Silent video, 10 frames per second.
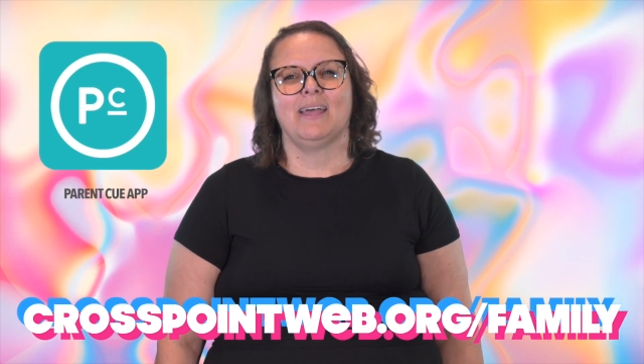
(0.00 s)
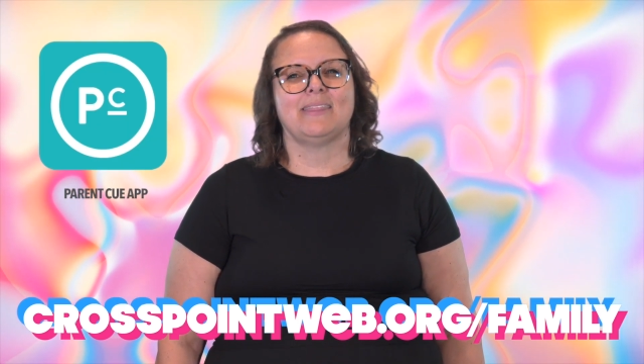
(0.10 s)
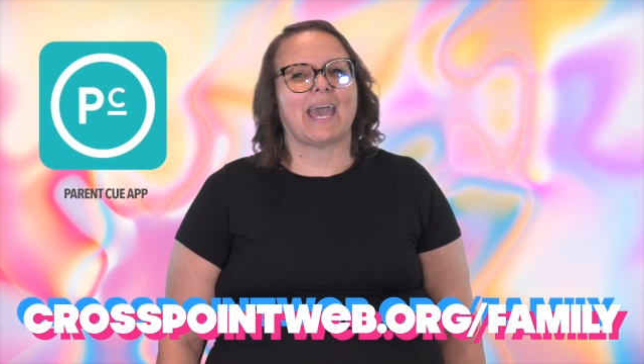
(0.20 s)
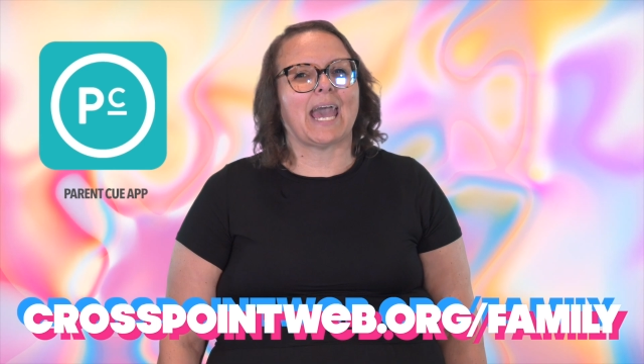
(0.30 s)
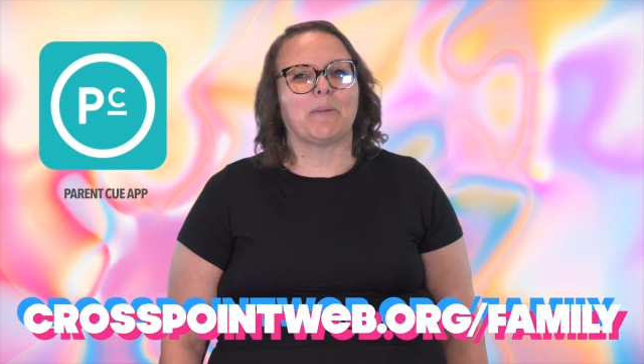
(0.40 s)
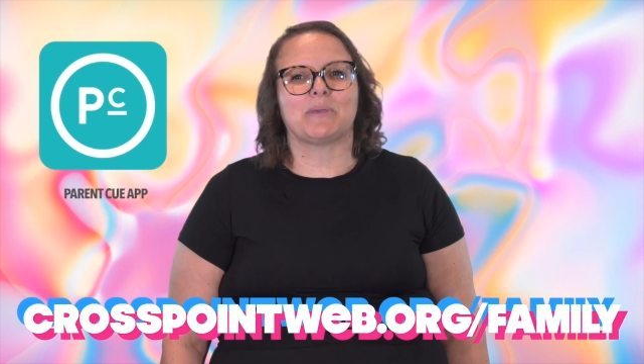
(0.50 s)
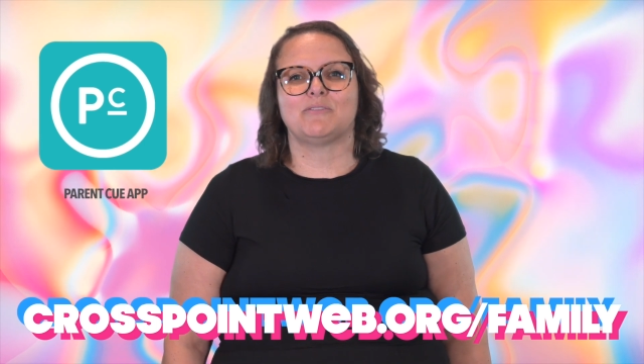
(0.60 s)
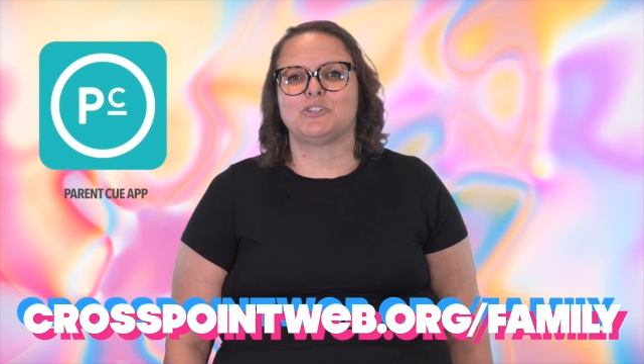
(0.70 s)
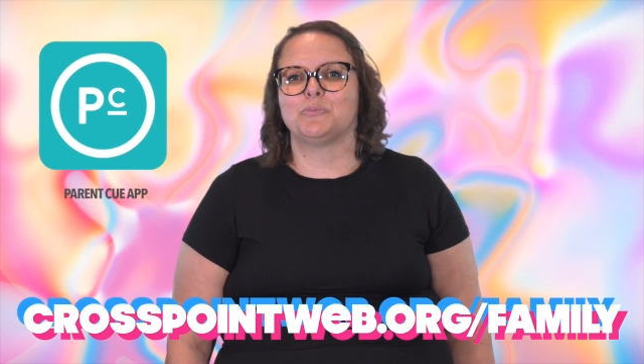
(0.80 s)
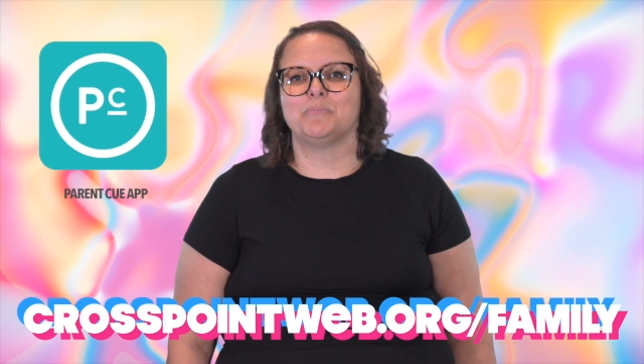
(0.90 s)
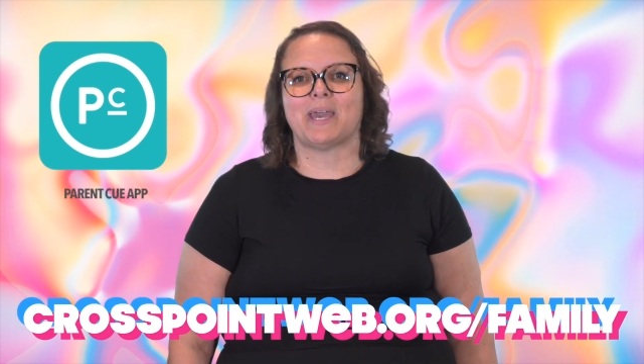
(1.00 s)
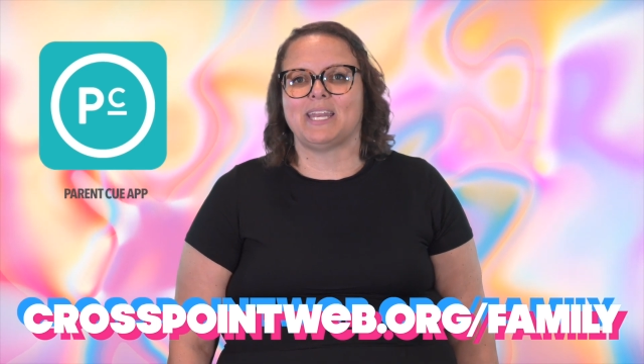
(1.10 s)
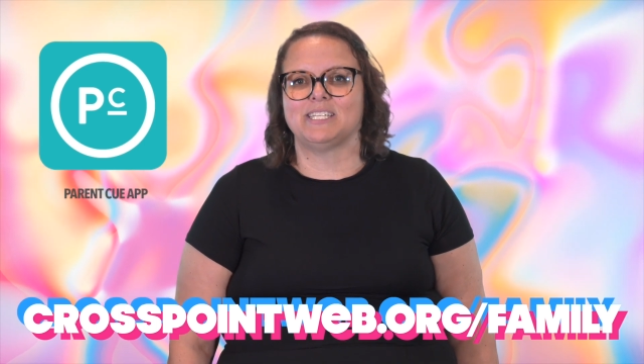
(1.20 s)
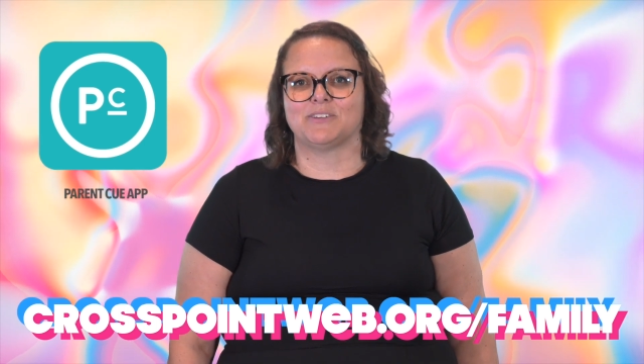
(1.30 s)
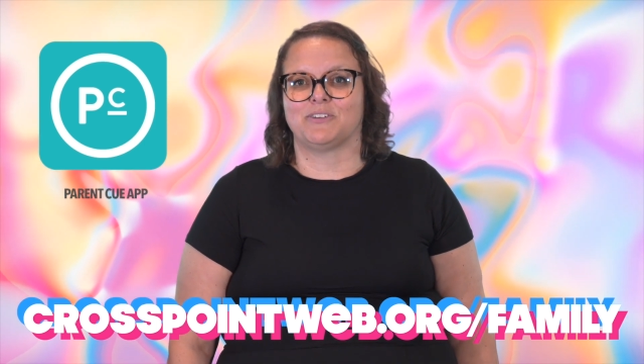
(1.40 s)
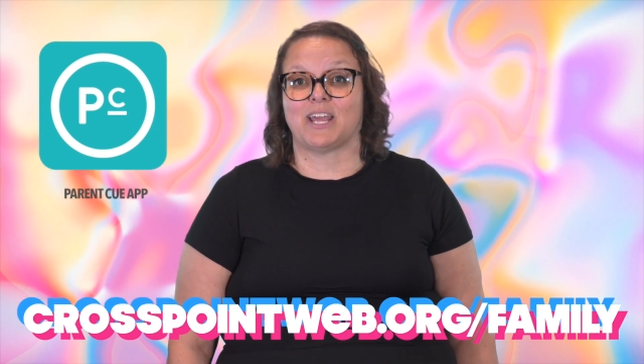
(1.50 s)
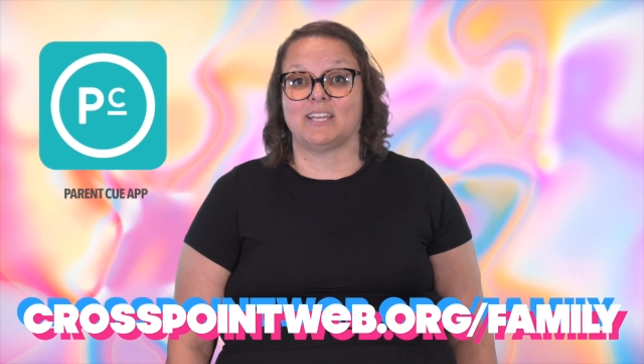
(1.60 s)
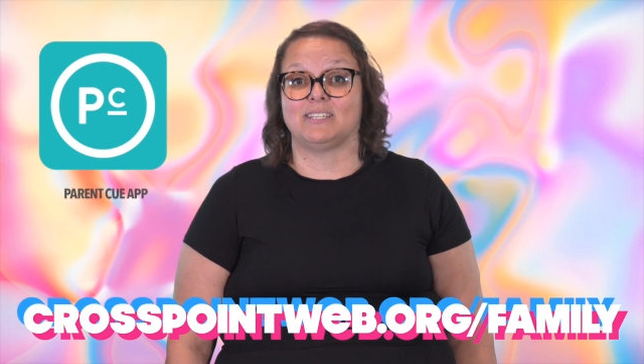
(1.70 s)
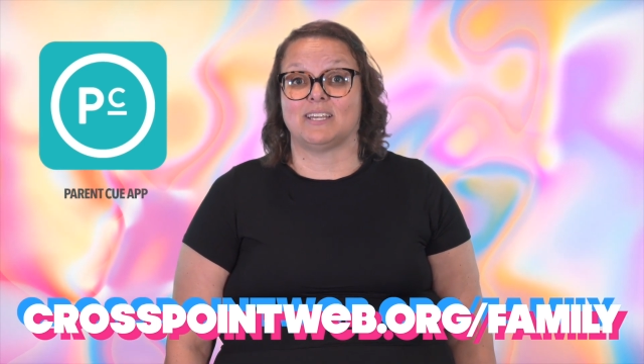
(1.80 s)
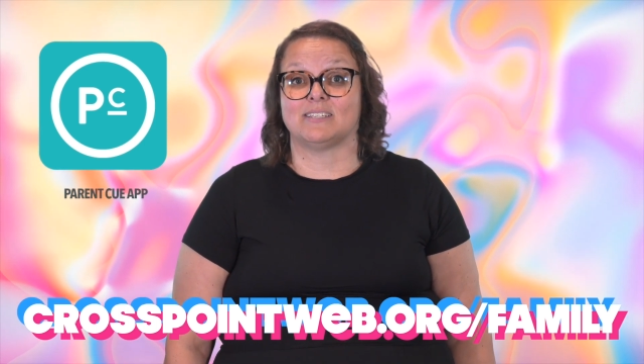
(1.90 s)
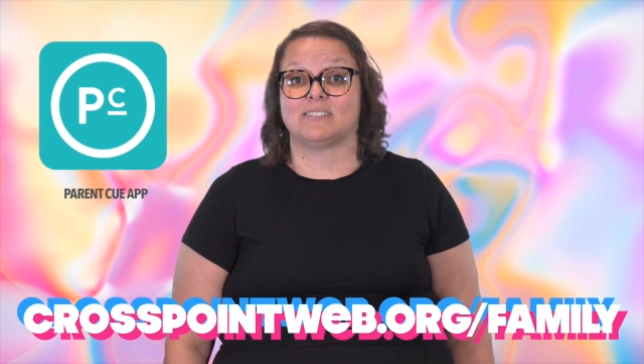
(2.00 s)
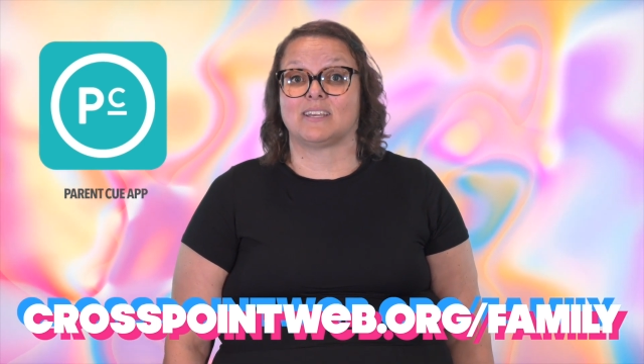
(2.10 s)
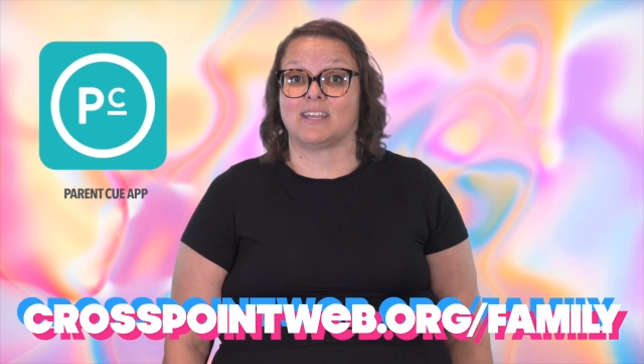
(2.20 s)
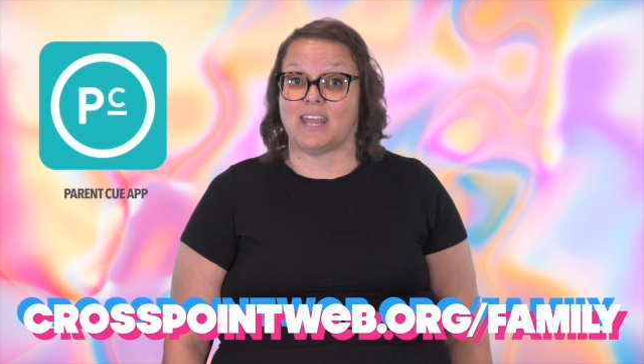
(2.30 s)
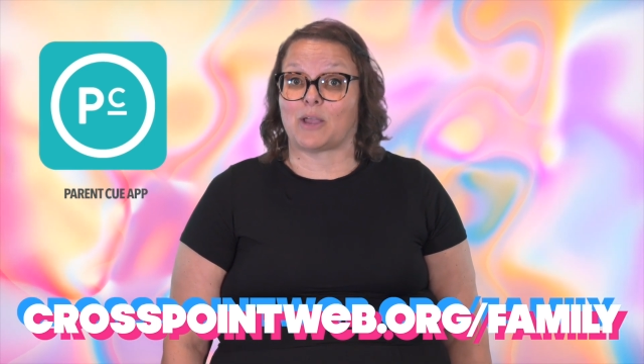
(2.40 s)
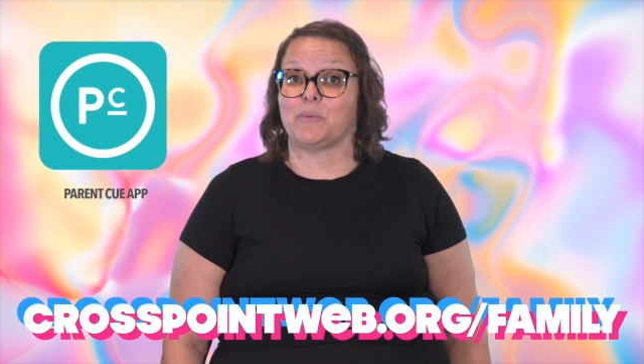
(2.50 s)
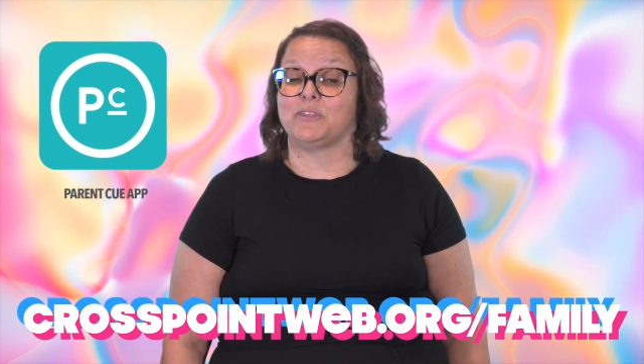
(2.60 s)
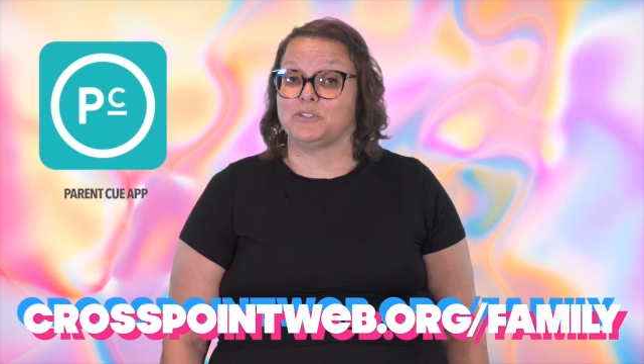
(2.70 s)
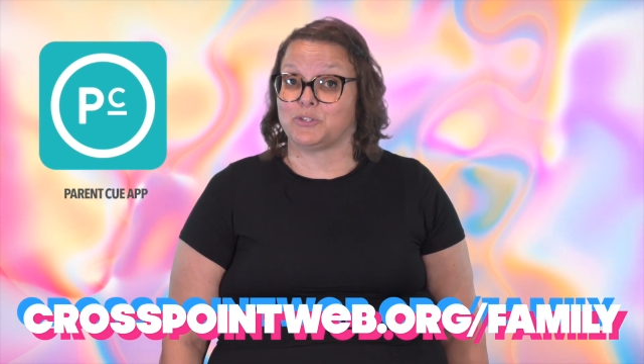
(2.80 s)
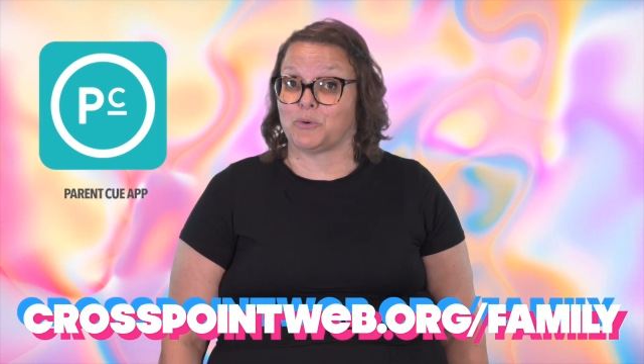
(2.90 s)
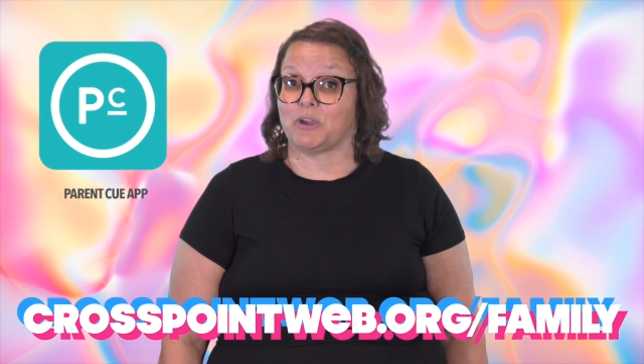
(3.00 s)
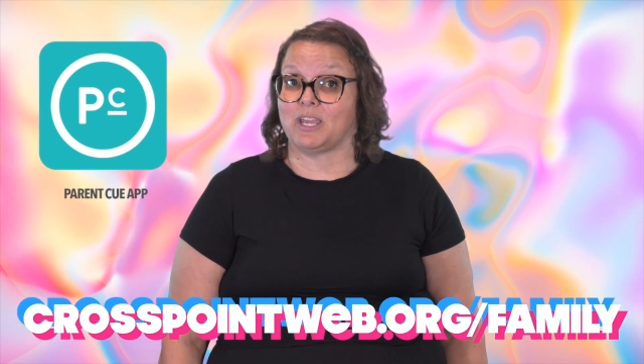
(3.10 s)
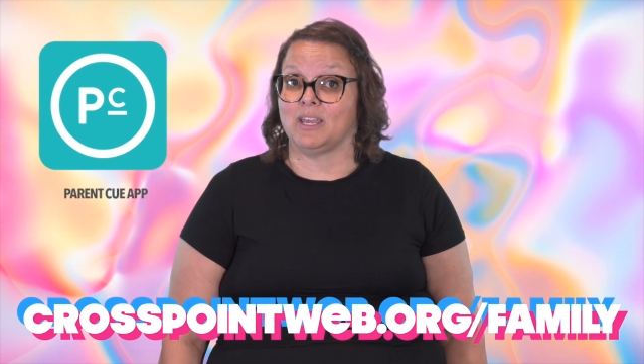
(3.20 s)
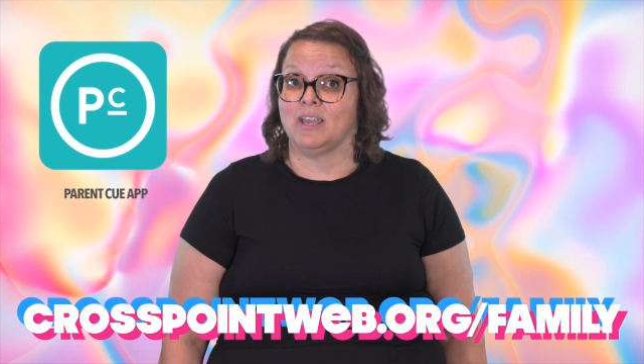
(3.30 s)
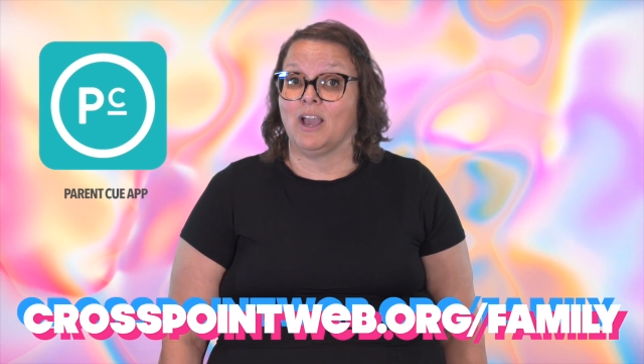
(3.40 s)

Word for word: The app gives you many different ideas to connect with the story,